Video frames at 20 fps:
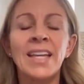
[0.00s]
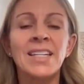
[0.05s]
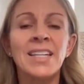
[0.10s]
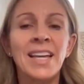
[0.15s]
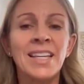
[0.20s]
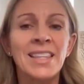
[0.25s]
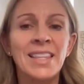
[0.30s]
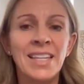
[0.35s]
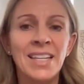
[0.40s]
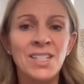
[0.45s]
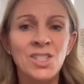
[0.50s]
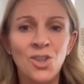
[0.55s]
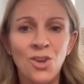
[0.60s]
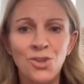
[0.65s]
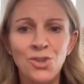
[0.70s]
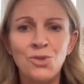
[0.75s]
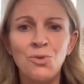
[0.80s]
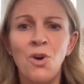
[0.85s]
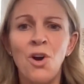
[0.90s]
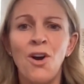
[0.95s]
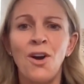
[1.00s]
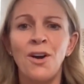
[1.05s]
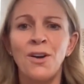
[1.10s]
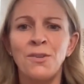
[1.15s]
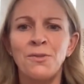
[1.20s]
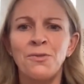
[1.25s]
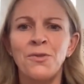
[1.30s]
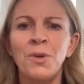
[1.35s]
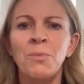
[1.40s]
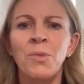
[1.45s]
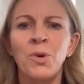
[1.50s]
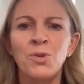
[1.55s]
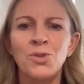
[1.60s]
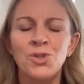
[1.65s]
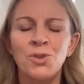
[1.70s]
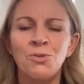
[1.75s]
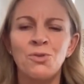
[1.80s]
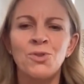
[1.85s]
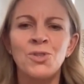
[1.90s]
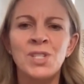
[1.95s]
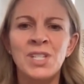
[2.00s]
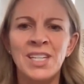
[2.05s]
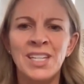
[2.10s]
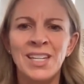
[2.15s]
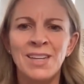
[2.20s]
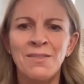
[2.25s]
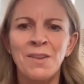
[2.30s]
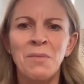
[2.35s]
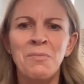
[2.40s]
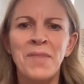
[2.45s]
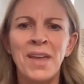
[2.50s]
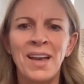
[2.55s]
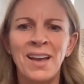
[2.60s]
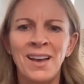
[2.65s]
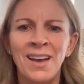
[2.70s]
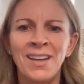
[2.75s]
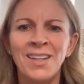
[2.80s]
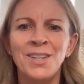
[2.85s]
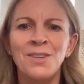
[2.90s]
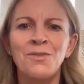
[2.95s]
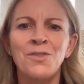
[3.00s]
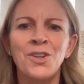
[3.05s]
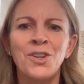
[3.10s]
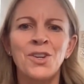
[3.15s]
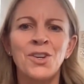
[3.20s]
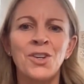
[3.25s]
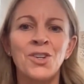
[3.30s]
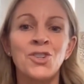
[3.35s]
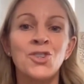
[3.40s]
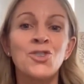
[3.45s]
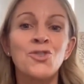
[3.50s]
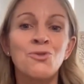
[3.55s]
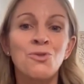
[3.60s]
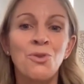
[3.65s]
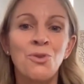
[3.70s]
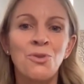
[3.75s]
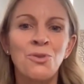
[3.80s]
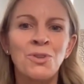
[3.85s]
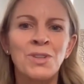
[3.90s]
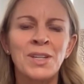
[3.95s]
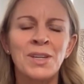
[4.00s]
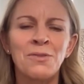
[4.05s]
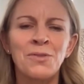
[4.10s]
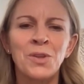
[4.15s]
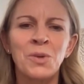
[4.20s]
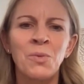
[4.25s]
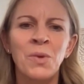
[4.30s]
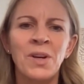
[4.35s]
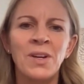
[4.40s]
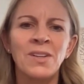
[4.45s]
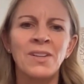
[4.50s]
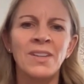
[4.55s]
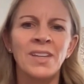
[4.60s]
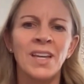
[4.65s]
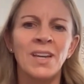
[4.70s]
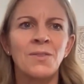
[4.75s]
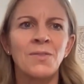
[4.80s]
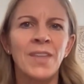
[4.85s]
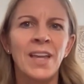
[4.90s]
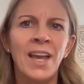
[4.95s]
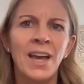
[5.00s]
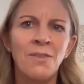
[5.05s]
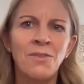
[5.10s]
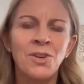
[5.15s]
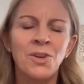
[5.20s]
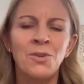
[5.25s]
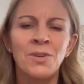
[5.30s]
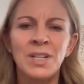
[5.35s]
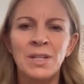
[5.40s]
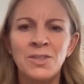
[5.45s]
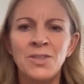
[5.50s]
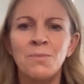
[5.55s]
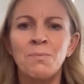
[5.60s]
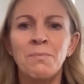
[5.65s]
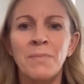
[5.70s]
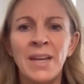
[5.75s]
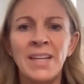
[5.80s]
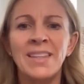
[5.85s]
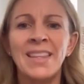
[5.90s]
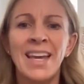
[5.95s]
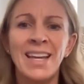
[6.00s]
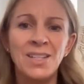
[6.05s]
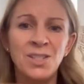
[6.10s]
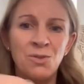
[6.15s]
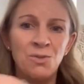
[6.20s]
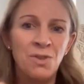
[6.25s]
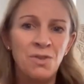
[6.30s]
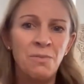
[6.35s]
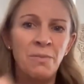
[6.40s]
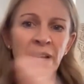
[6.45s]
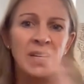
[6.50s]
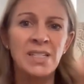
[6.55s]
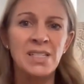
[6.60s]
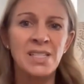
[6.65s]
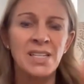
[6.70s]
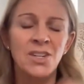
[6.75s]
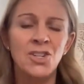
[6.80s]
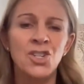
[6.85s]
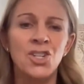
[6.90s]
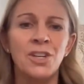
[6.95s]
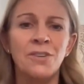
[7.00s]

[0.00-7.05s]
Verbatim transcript: and I think it's also hard for most owners to give up that kind of control, if you will, if they haven't already made that sort of mindset